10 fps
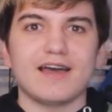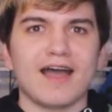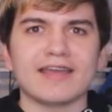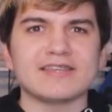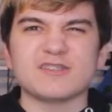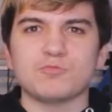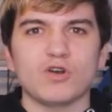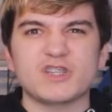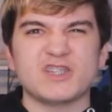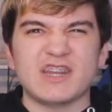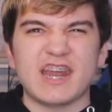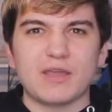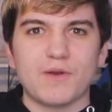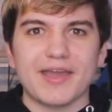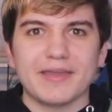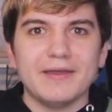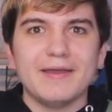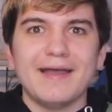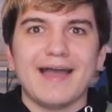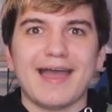I just watched it anyway,
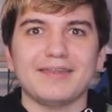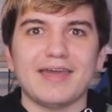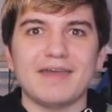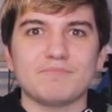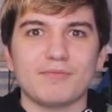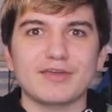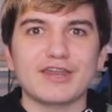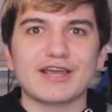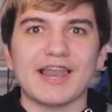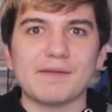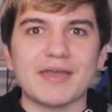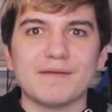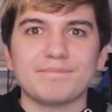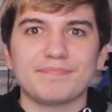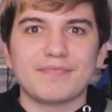and they're probably going to claim it.